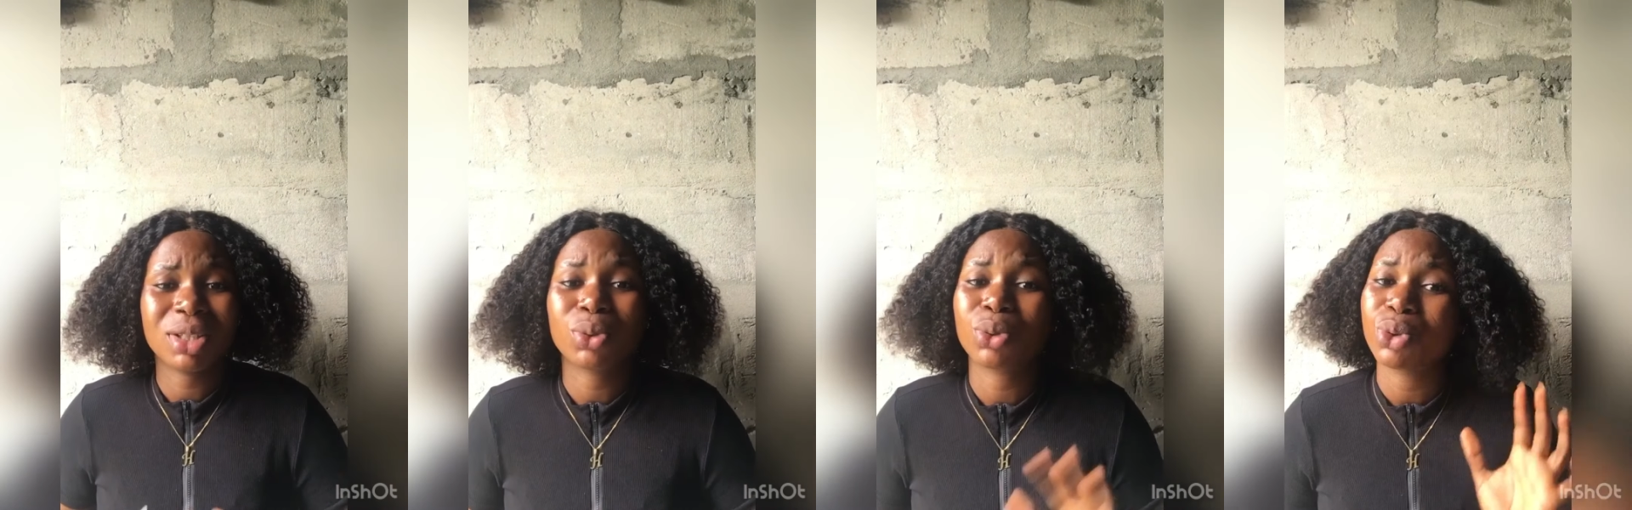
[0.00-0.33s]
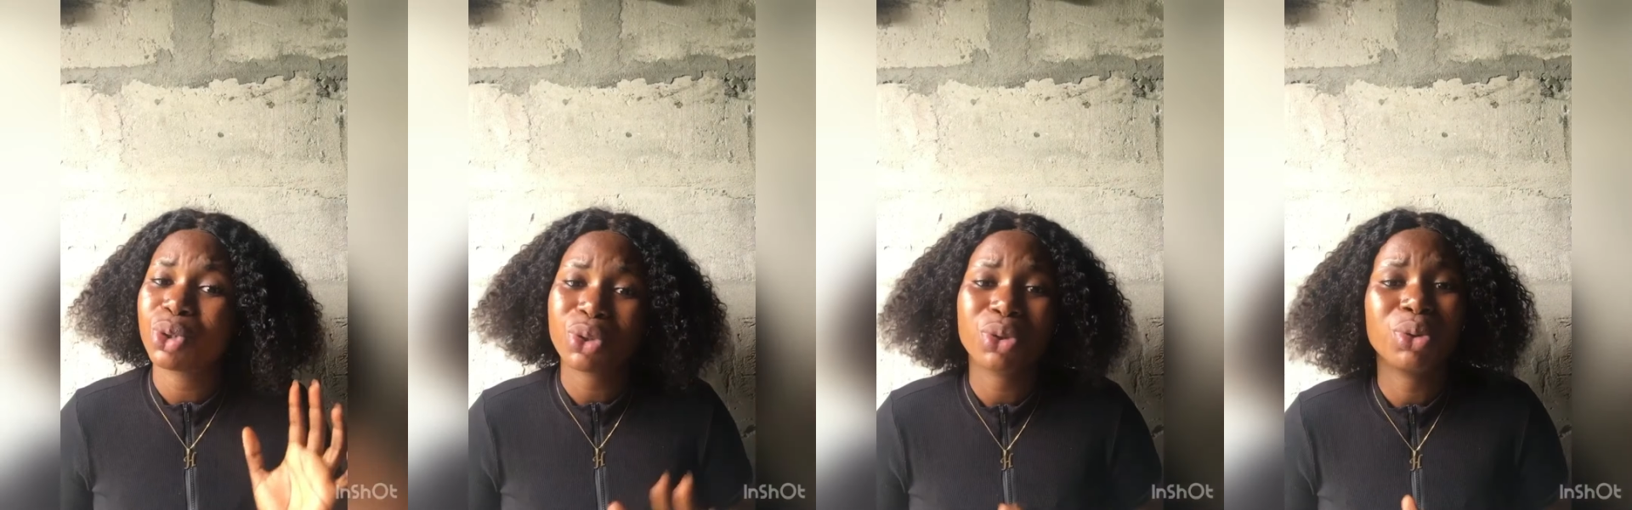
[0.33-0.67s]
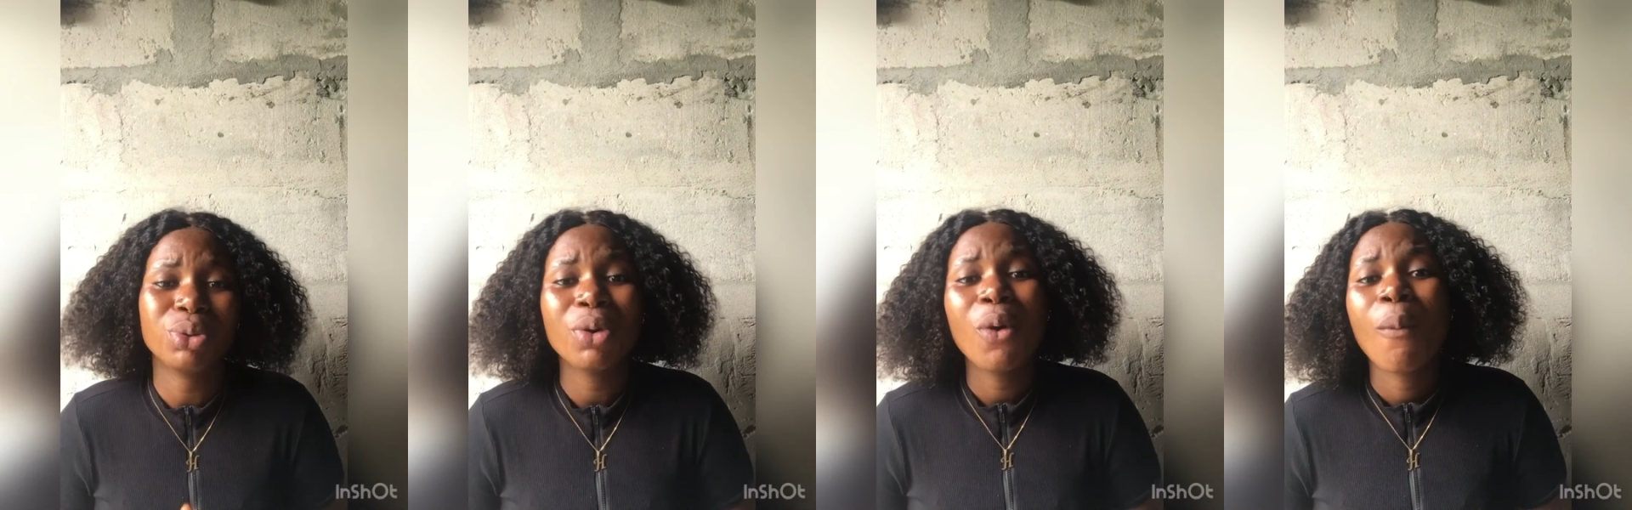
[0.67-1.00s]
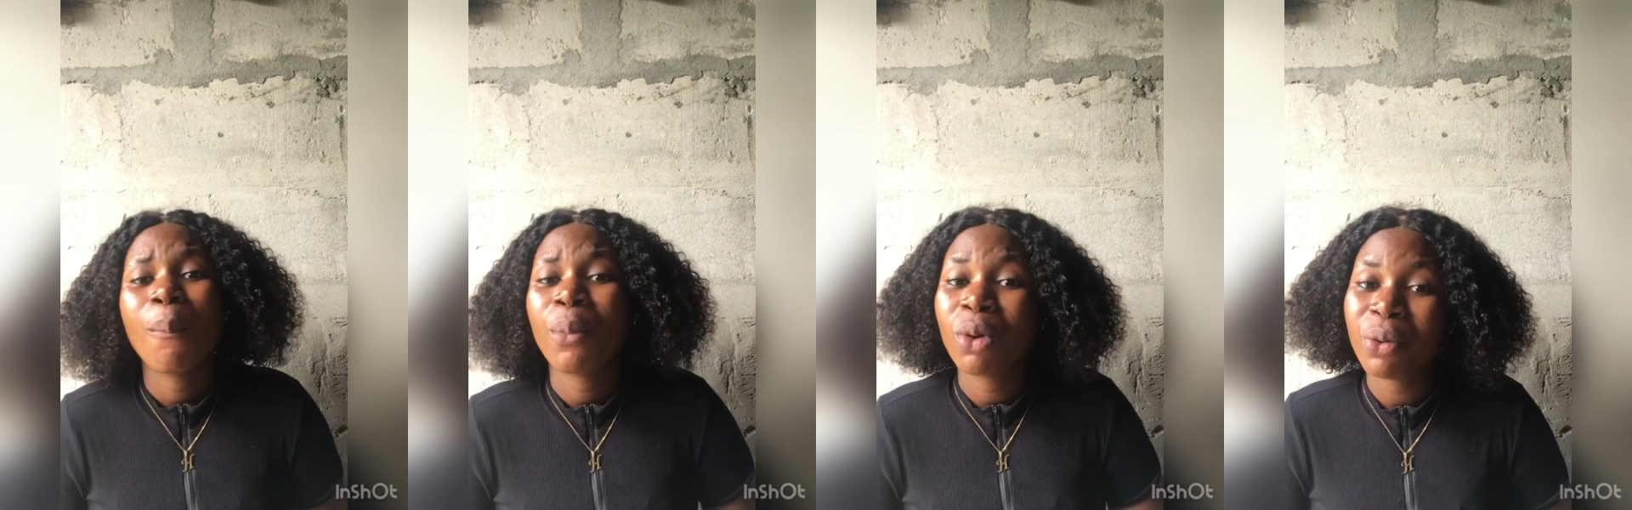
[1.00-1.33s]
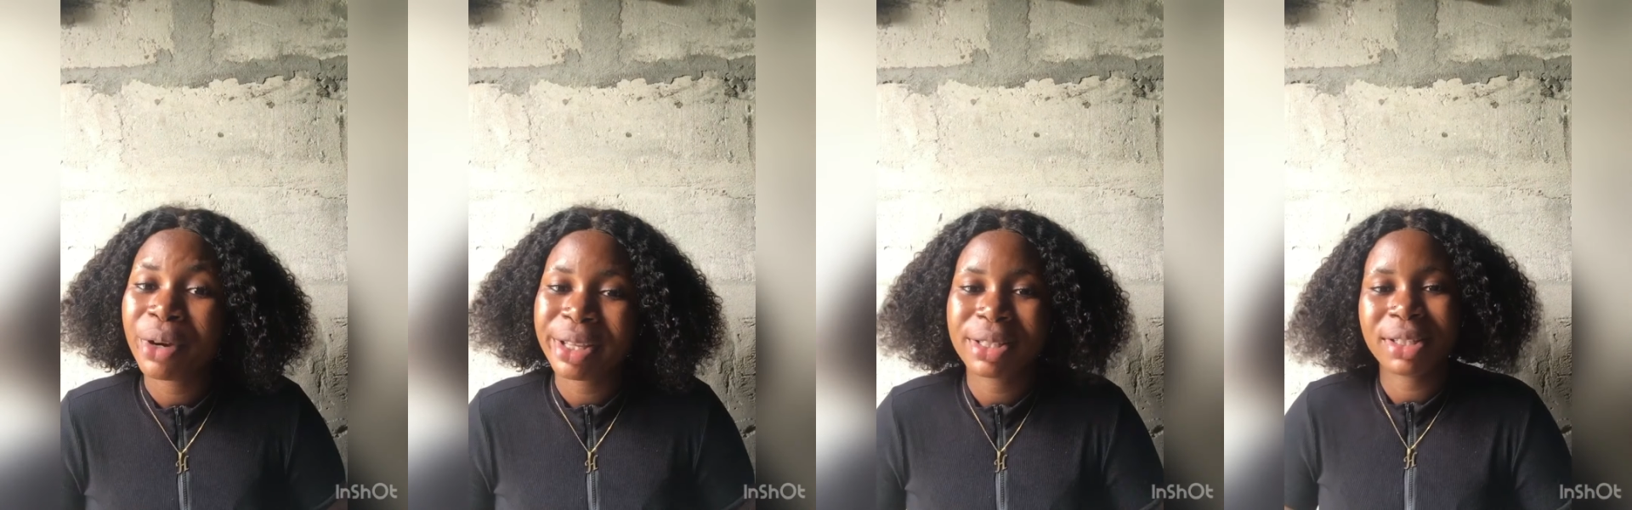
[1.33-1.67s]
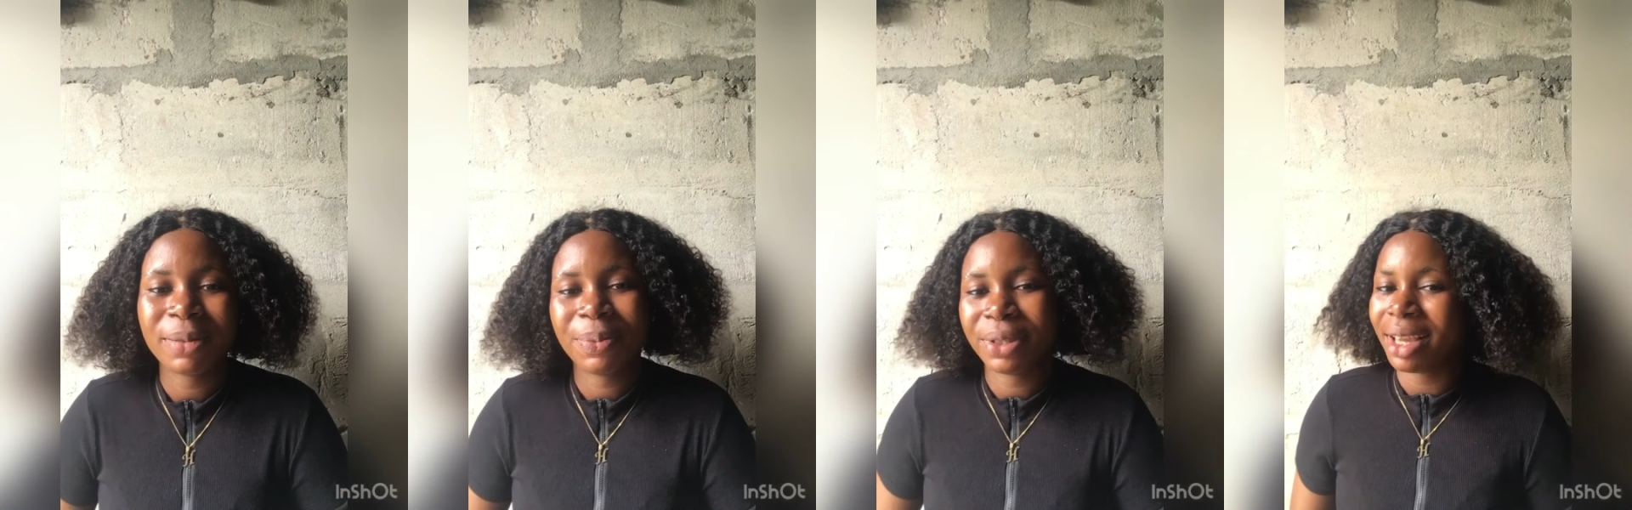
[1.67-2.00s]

to show you more recipe,